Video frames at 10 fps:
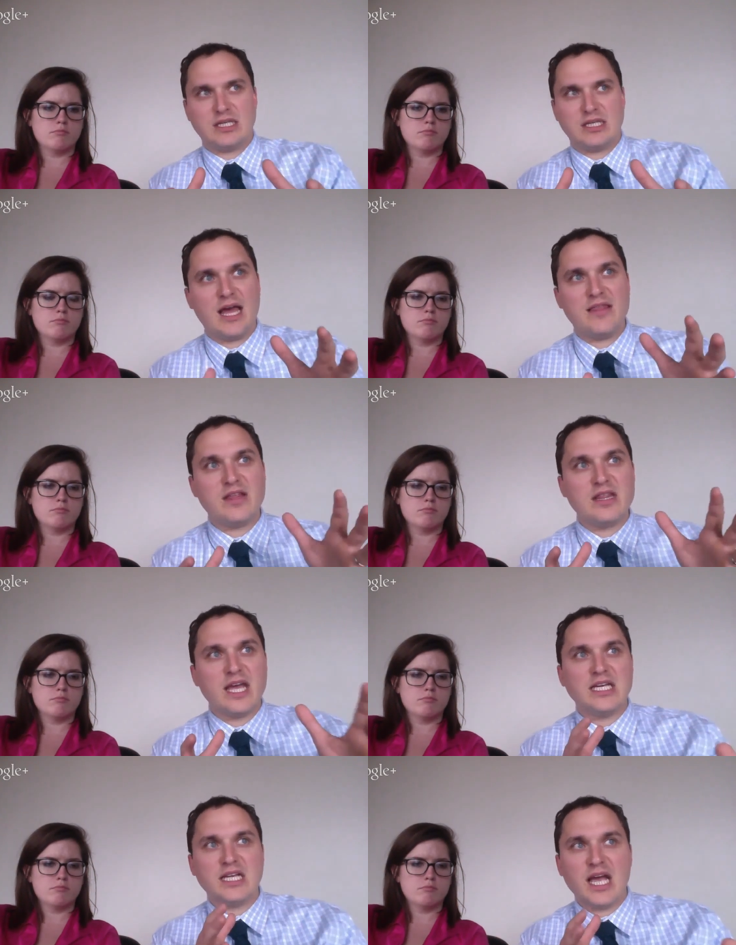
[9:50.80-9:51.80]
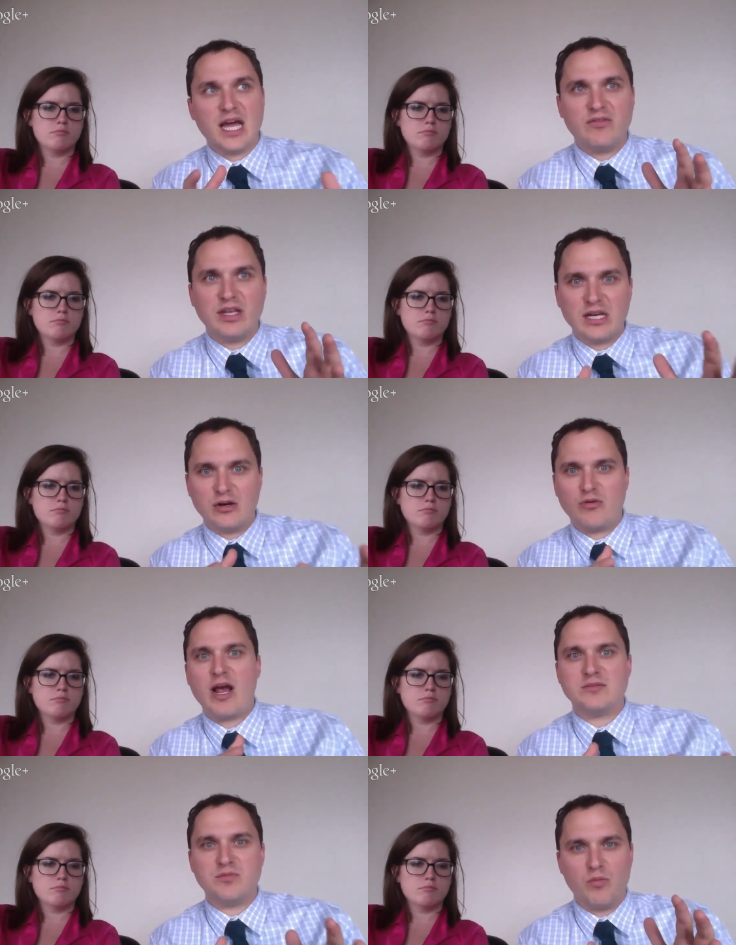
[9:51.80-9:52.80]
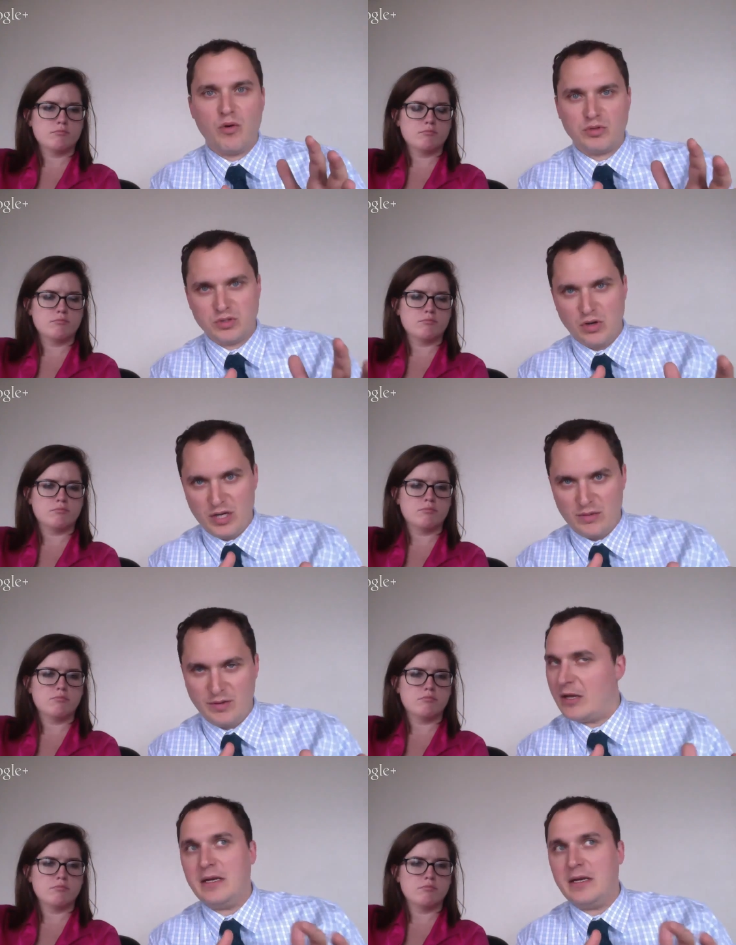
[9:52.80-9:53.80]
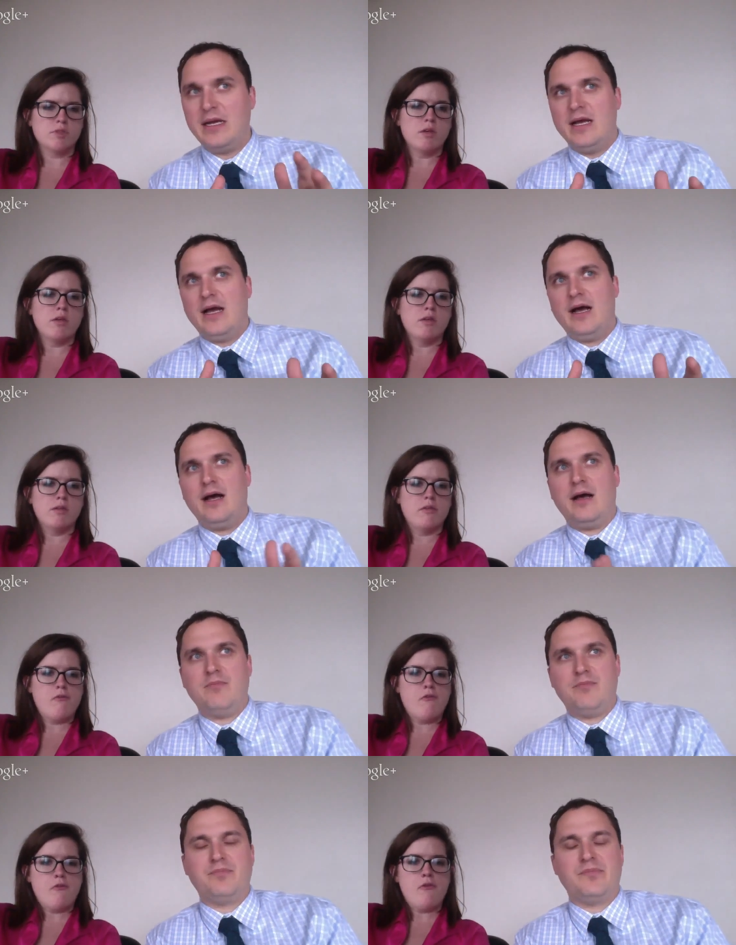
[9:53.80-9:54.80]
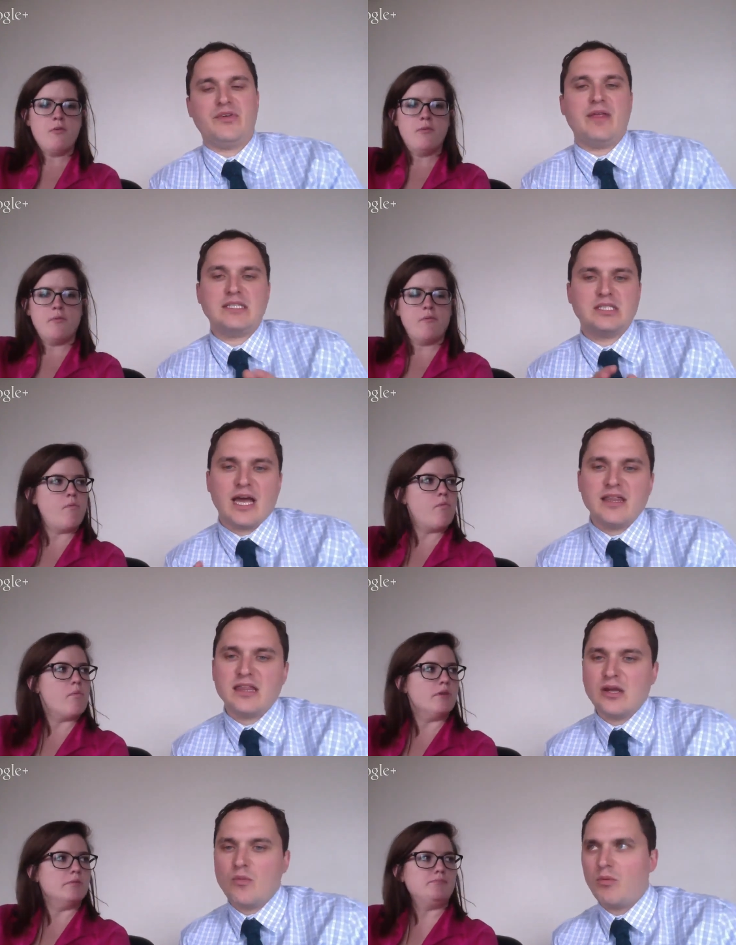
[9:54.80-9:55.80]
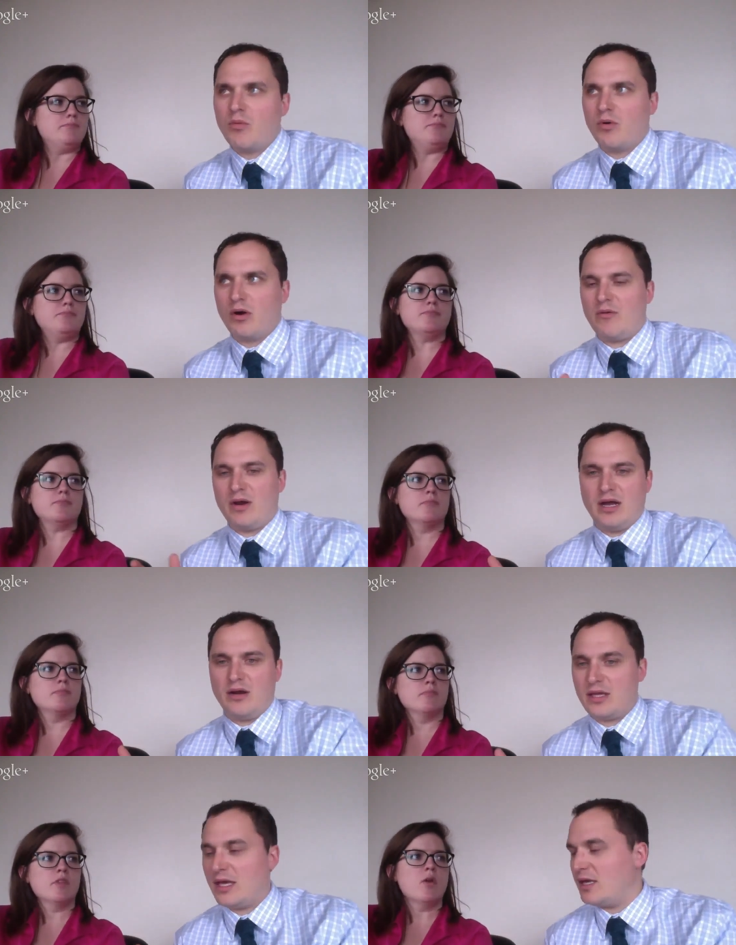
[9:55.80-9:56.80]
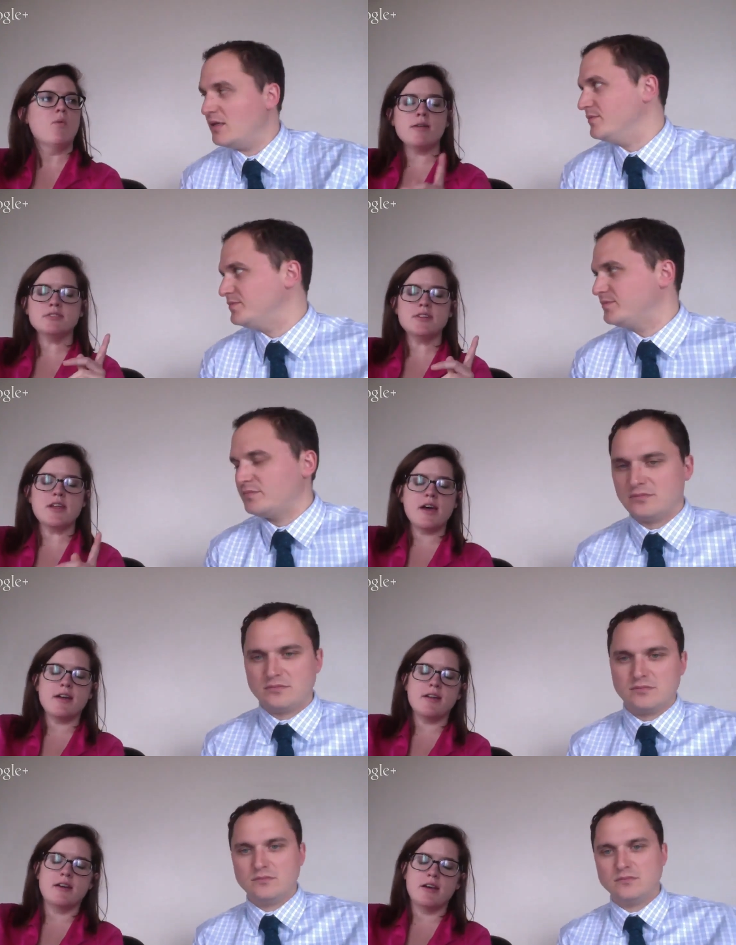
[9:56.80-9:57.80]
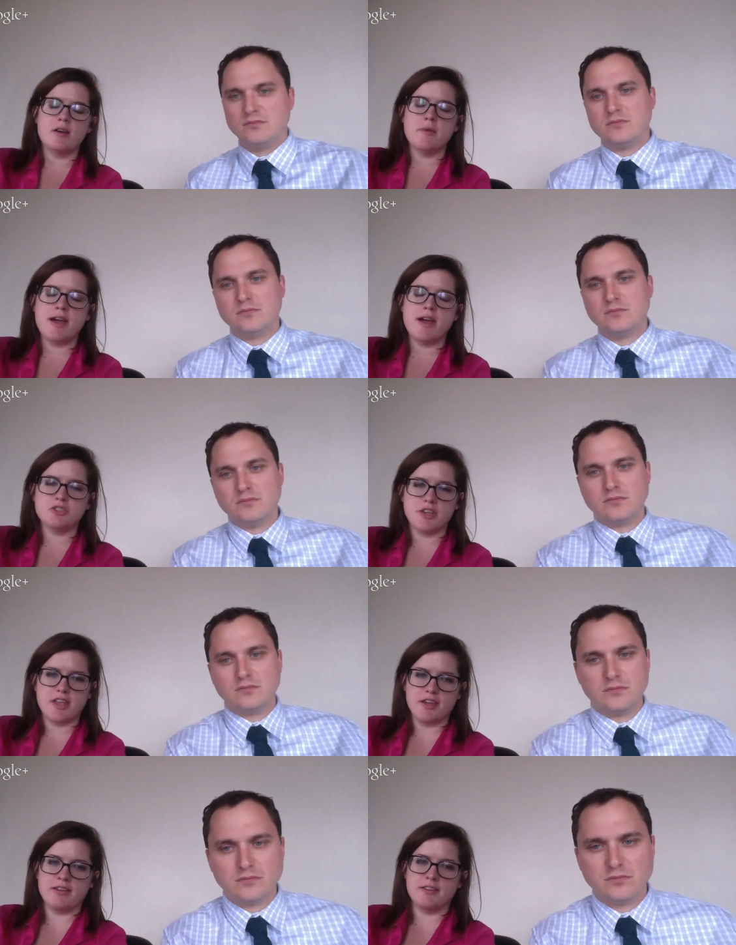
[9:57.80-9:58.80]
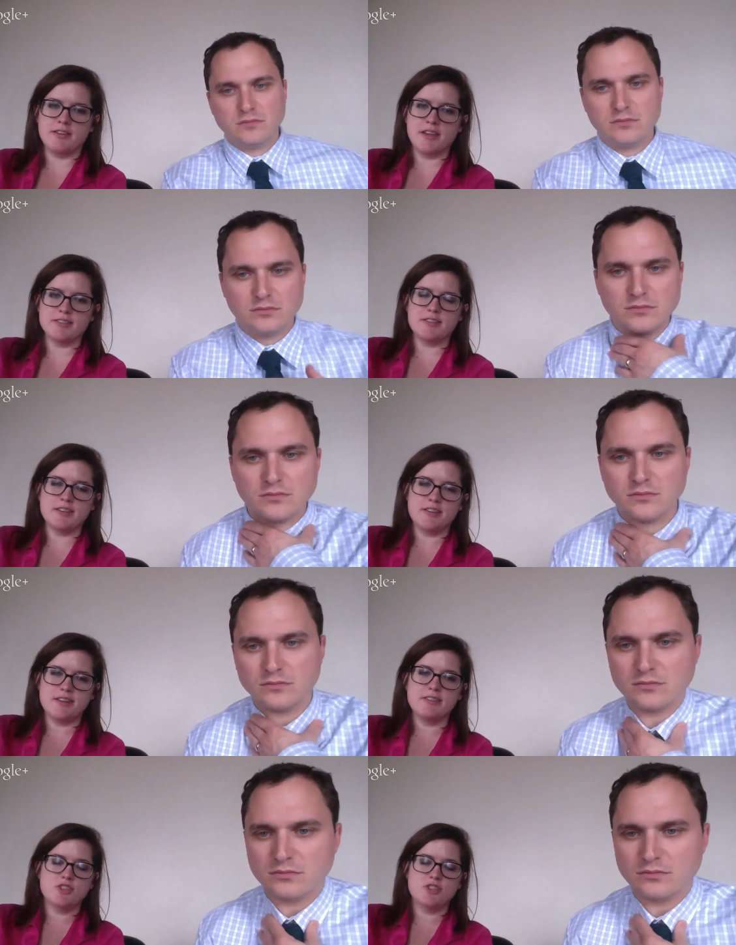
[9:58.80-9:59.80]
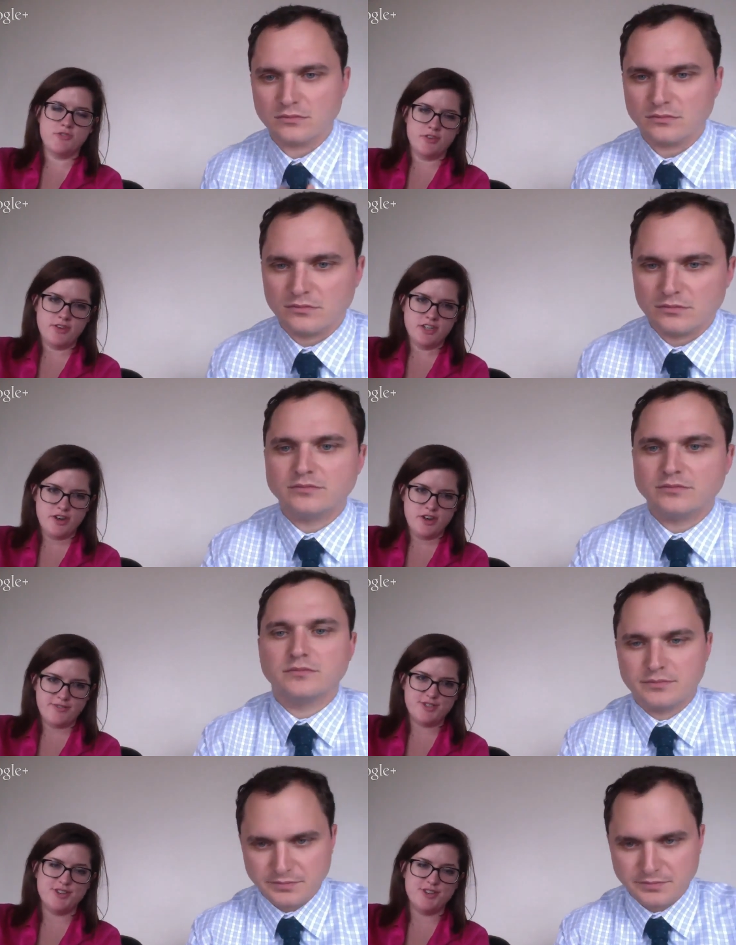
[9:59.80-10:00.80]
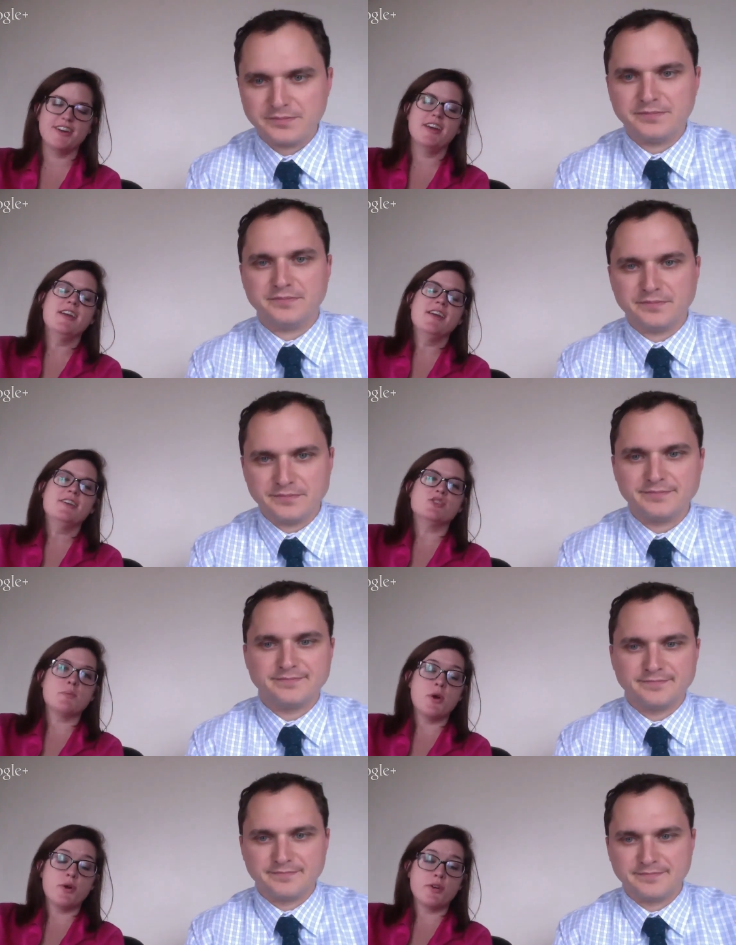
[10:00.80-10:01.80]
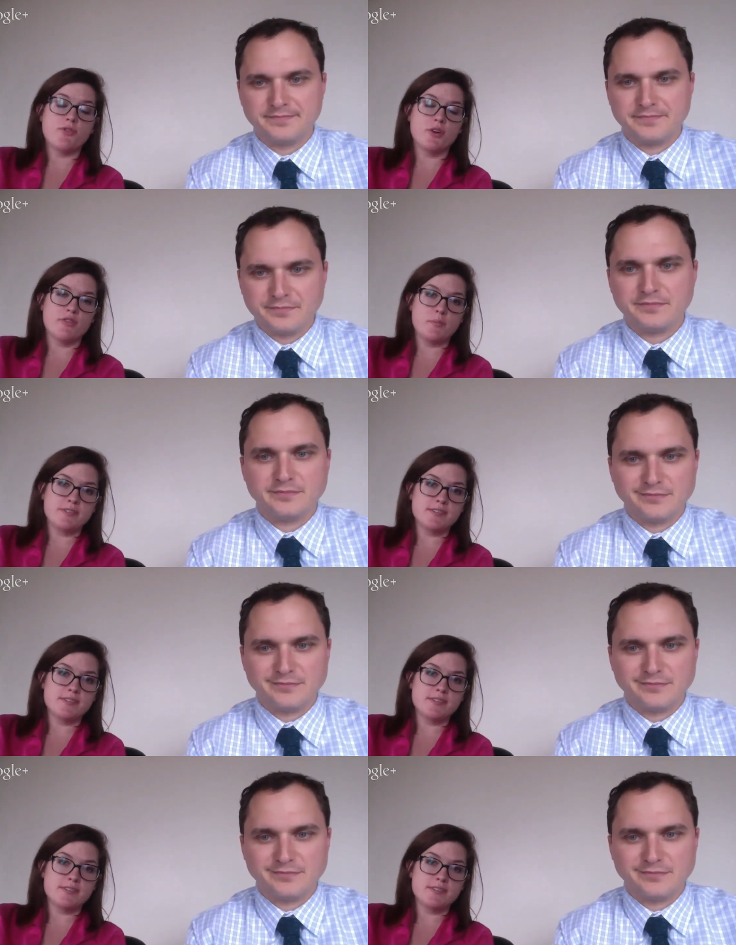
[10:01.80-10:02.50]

Speaker 1: that, then they can kind of get a grasp of what we're talking about. Um, so that's, I think, where we're at right now, Kate. Well,
Speaker 2: I was going to add um, Ashley Hand, Kansas City Chief Innovation Officer, mm-hmm. just spoke in front of the business